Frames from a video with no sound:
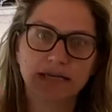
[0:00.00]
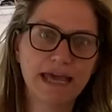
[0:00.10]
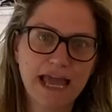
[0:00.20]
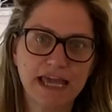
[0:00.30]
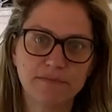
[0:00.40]

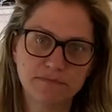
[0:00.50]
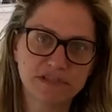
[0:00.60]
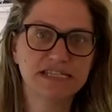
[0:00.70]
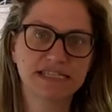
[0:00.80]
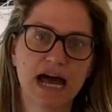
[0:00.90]
game
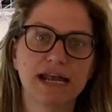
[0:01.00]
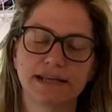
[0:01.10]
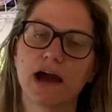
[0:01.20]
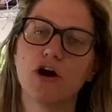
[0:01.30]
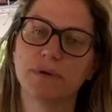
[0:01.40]

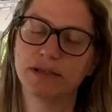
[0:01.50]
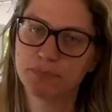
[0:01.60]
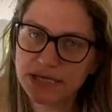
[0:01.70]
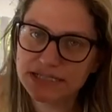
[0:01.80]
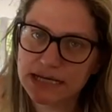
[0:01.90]
deciding how many
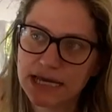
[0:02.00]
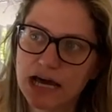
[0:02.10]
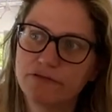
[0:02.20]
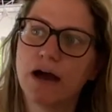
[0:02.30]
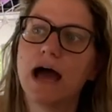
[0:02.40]
picks I
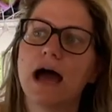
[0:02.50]
have,